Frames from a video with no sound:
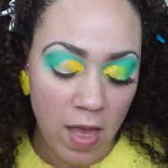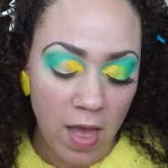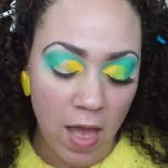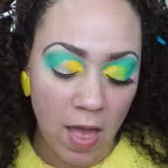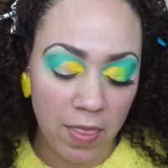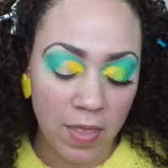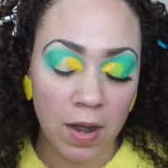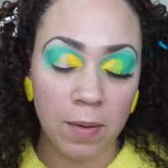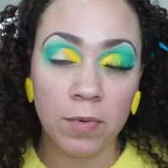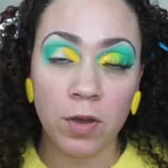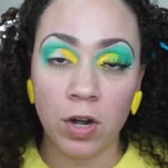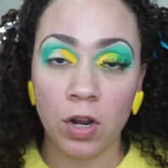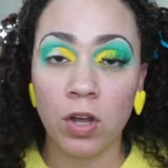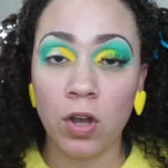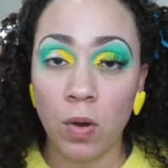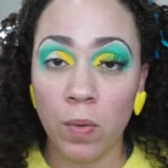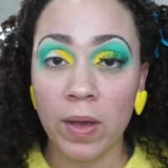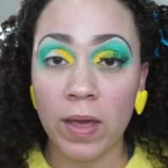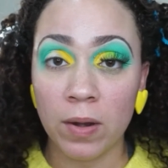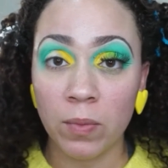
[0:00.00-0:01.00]
And then I'm going to
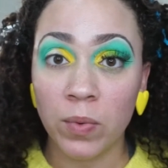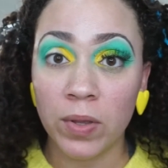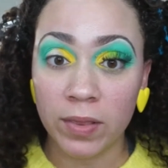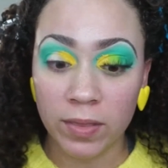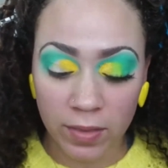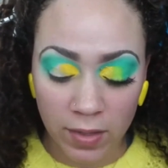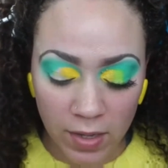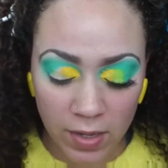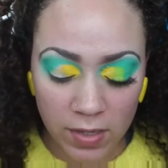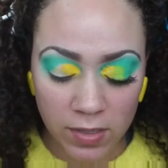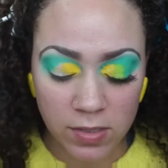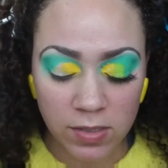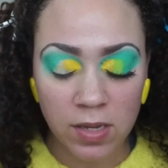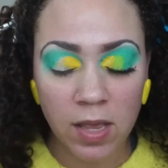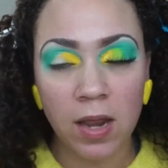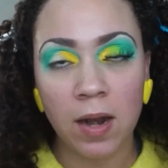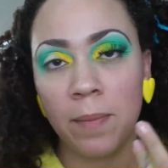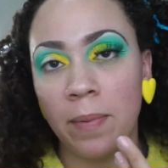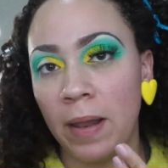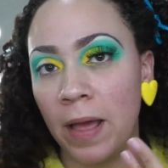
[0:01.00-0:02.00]
go in with this
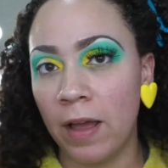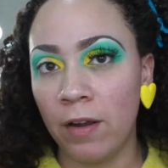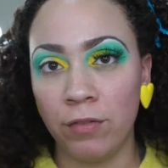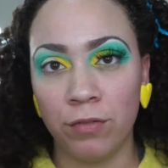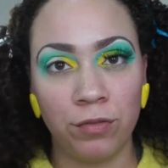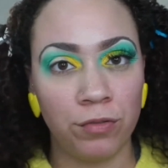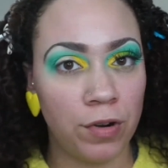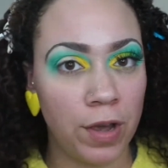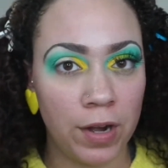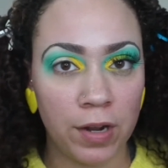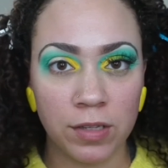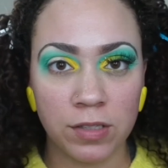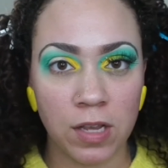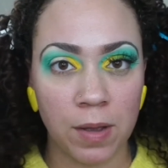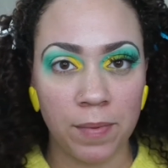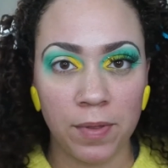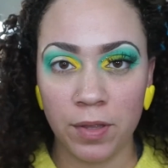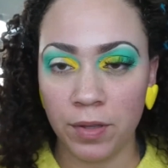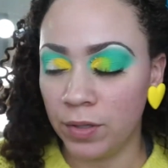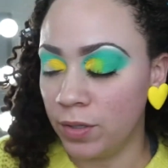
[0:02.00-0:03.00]
and apply it right on
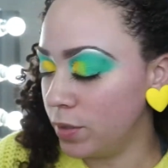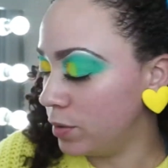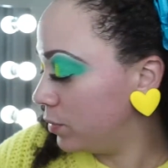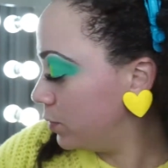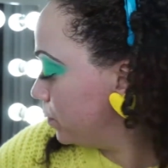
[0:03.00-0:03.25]
top of the glue.